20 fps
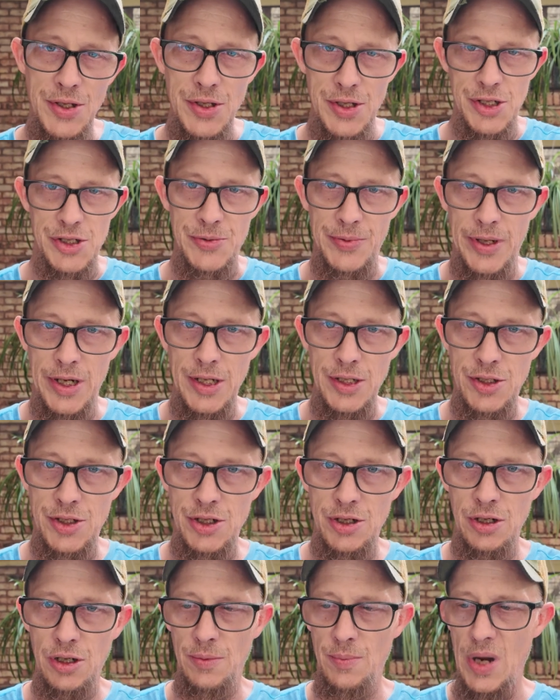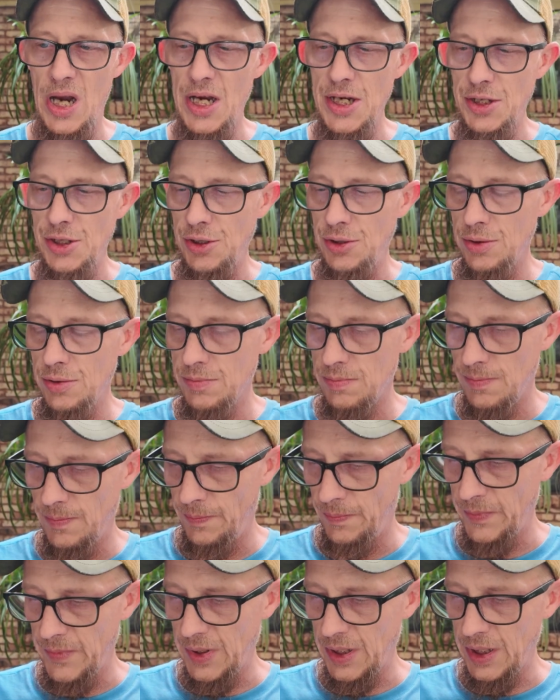than this wrench, mind you.
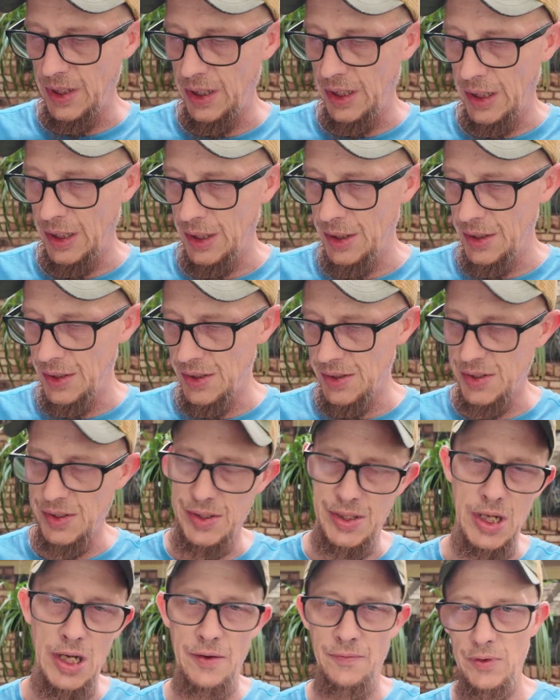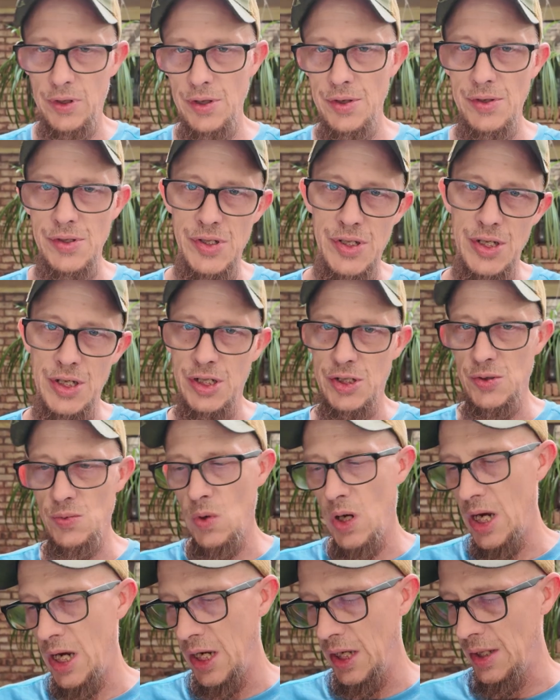And this is kind of one of those things
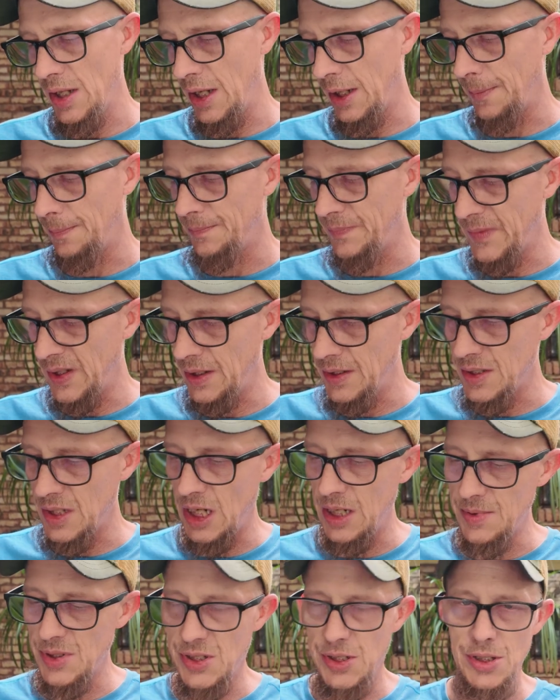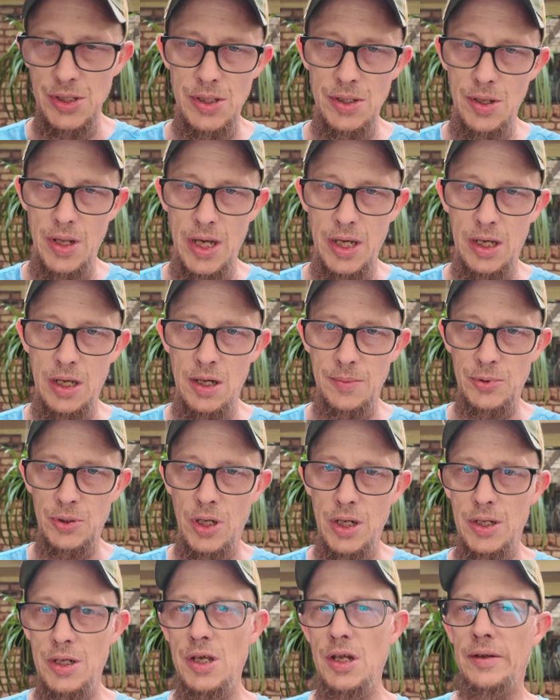why, like, at times it's good to like
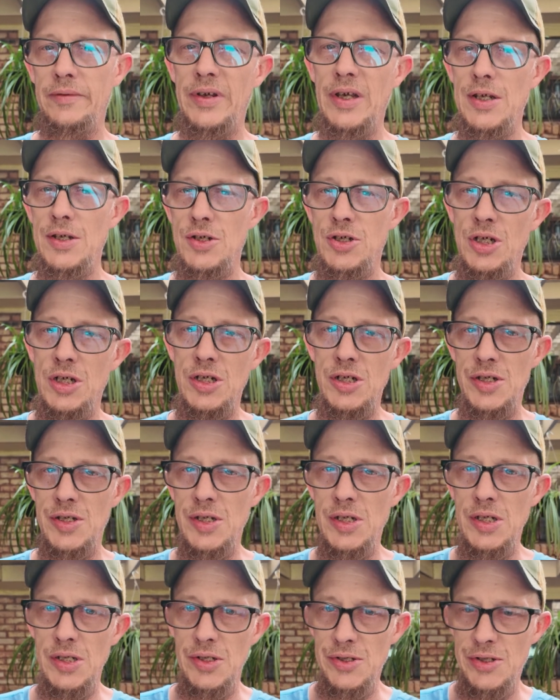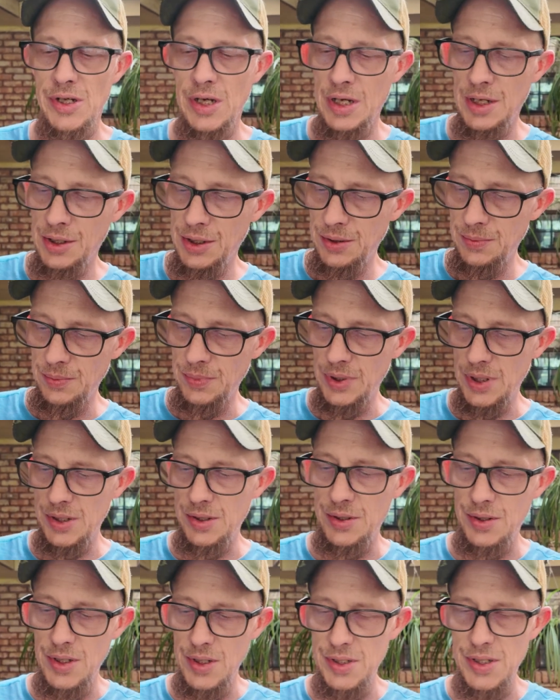upgrade and innovate and change things.
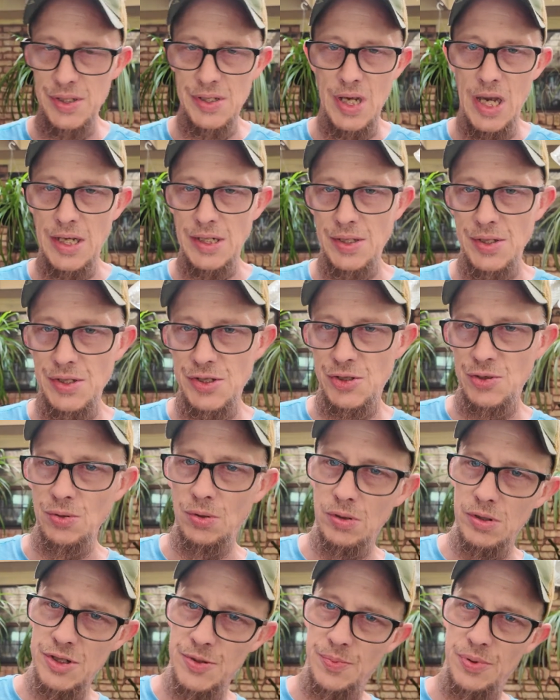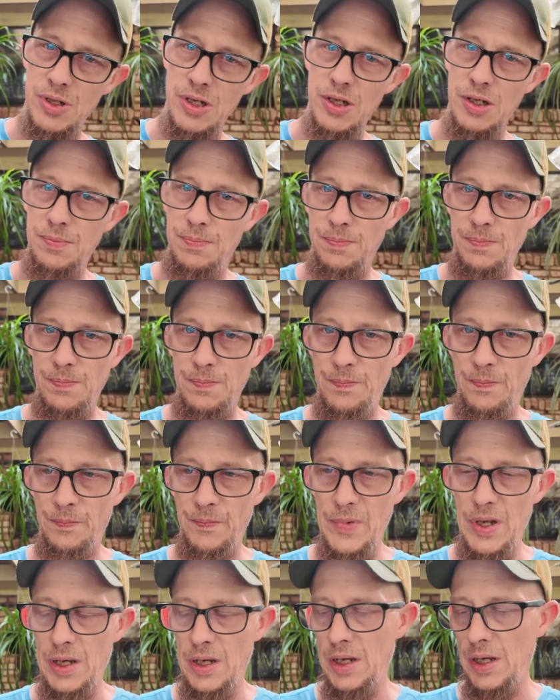But the design in this tool is pretty,
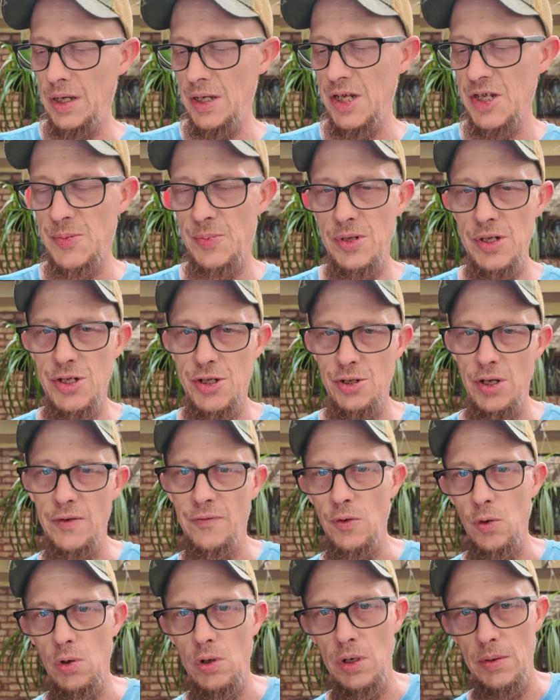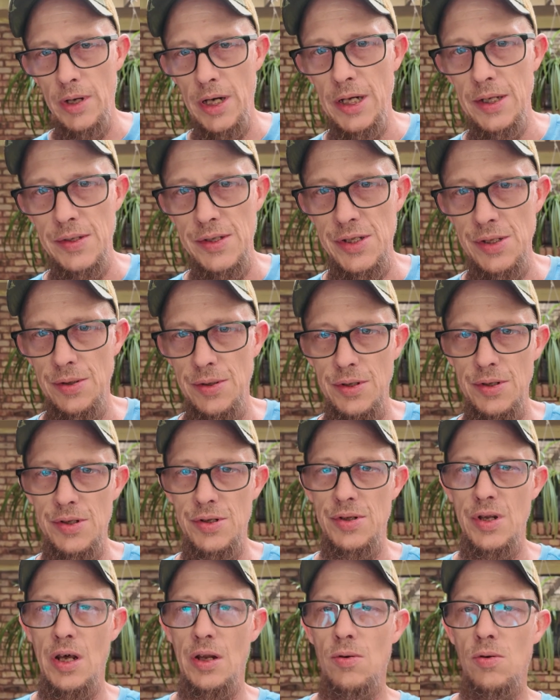it's pretty straightforward, right? So
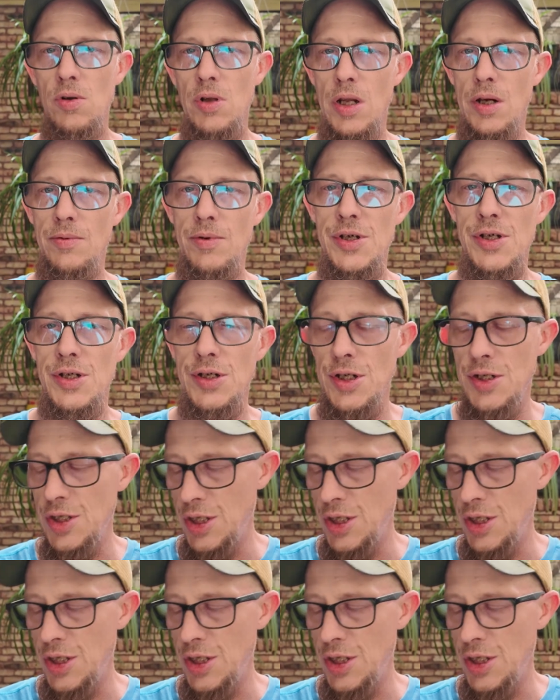there's not a whole lot of reason to